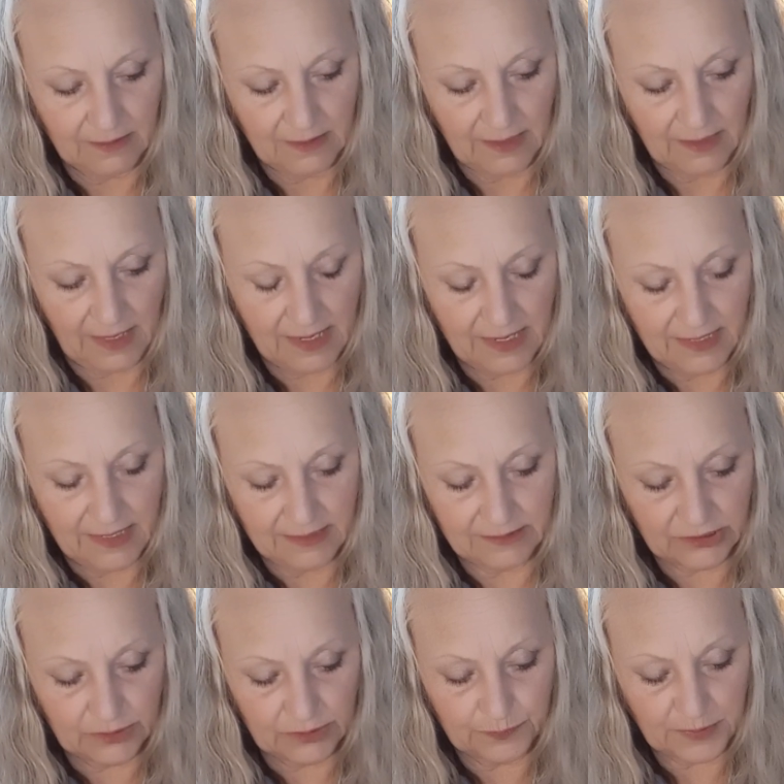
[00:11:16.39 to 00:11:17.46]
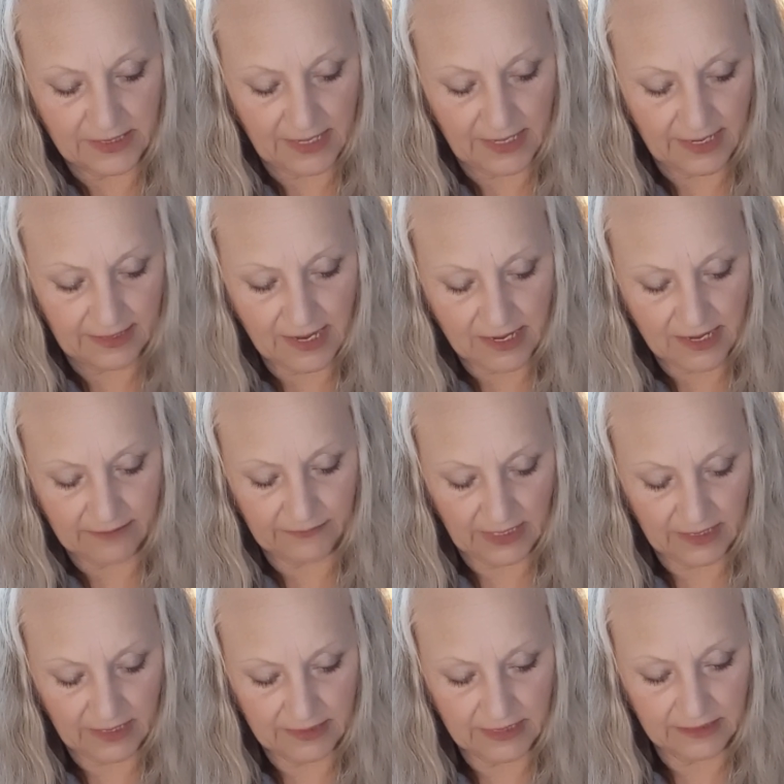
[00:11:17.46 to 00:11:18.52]
And just spray the heck out of it
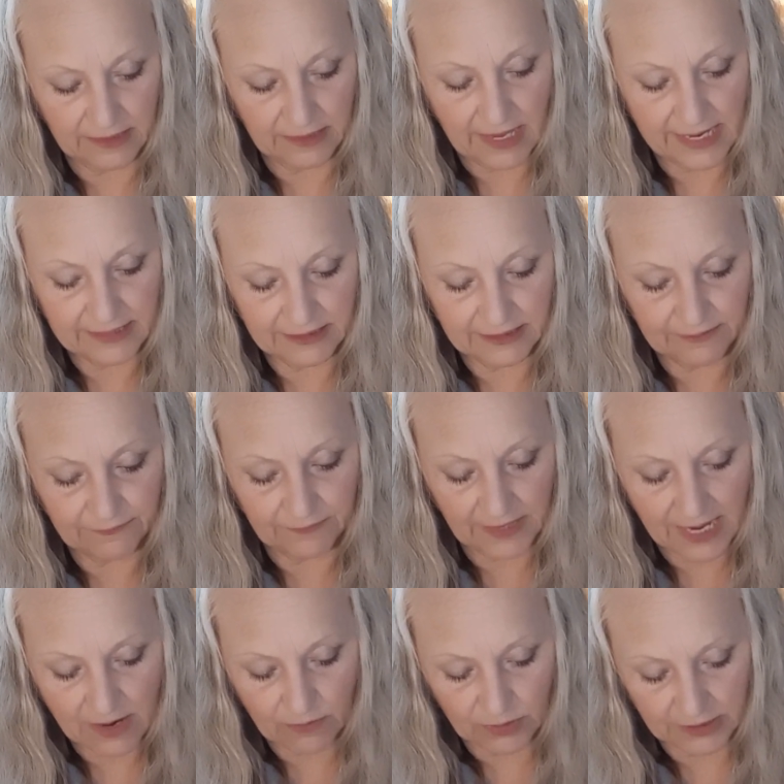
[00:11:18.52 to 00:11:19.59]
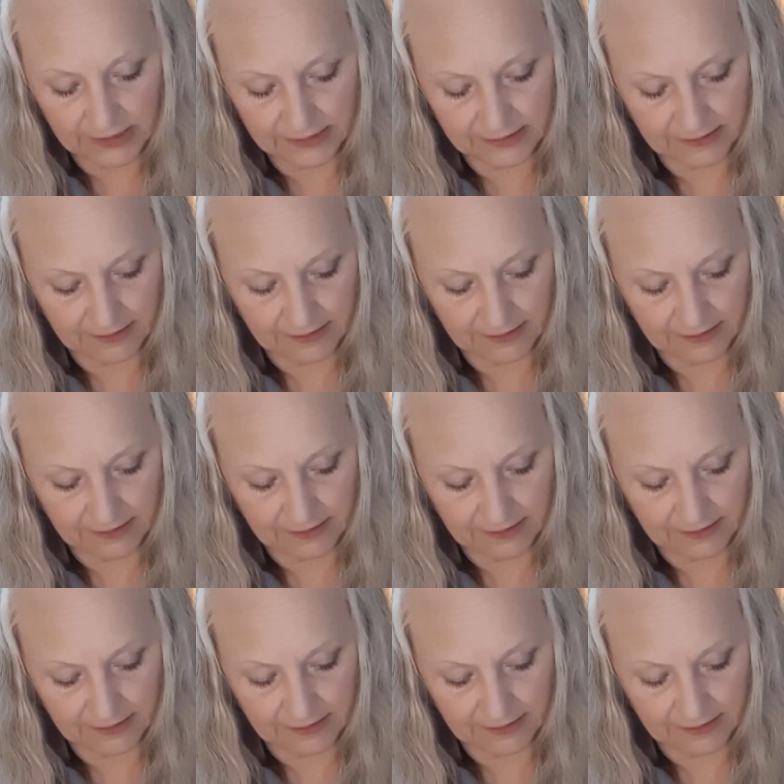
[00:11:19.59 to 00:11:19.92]
and then lightly flour it.